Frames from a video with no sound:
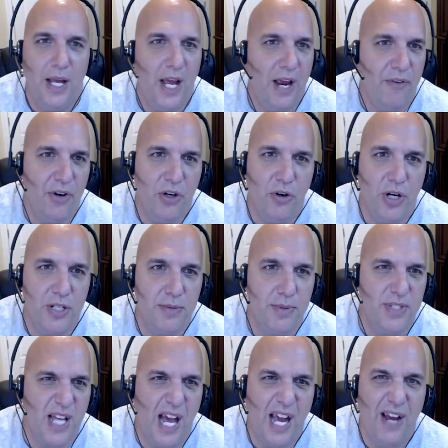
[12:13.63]
Every
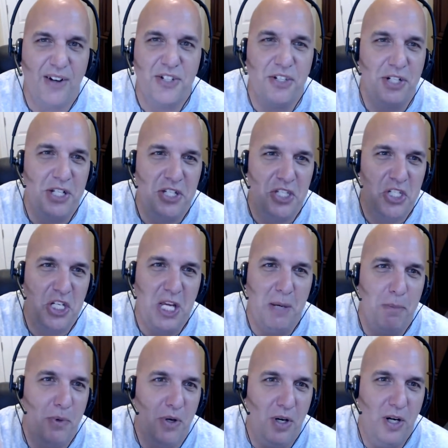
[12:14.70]
Christmas, I actually
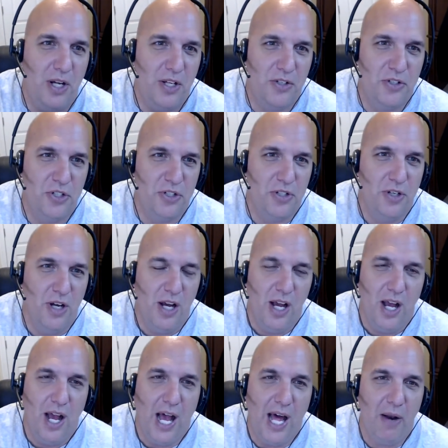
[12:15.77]
skip lunch.
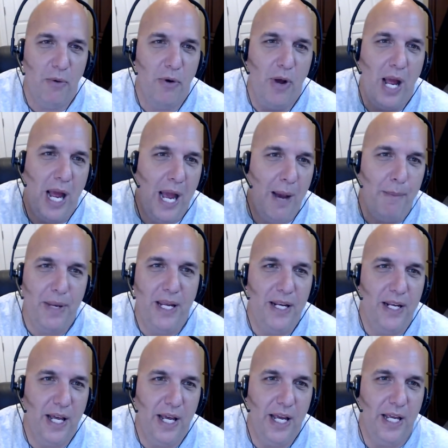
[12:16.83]
I don't know how many
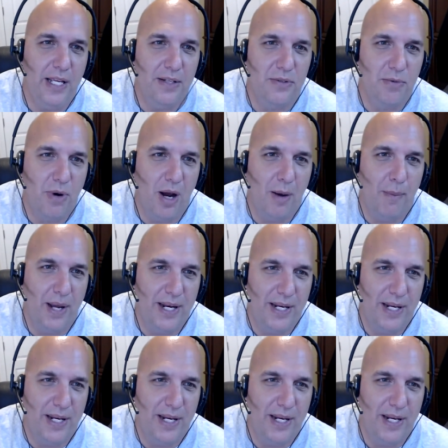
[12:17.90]
days, Rob. My